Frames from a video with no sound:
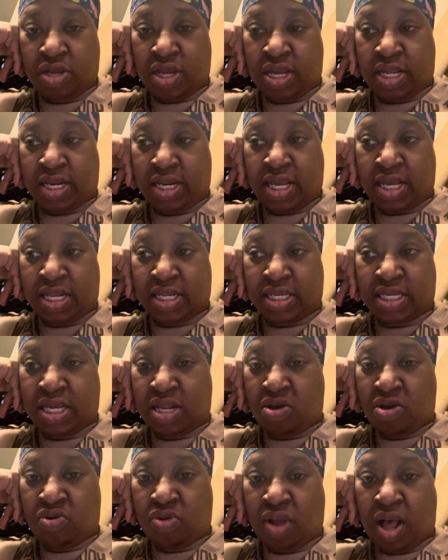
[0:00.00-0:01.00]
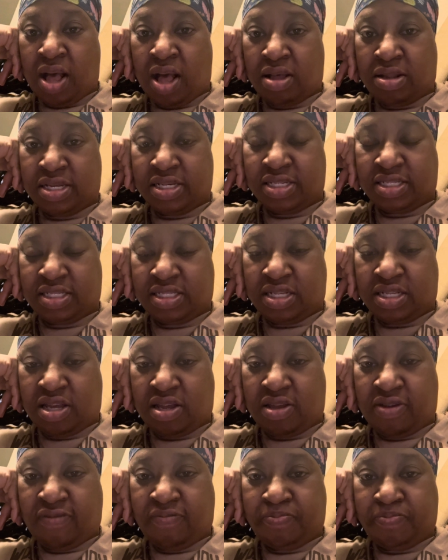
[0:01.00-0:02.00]
and get on all this
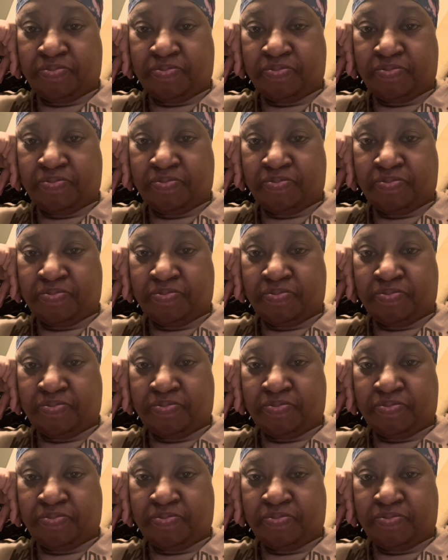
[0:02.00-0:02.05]
stuff,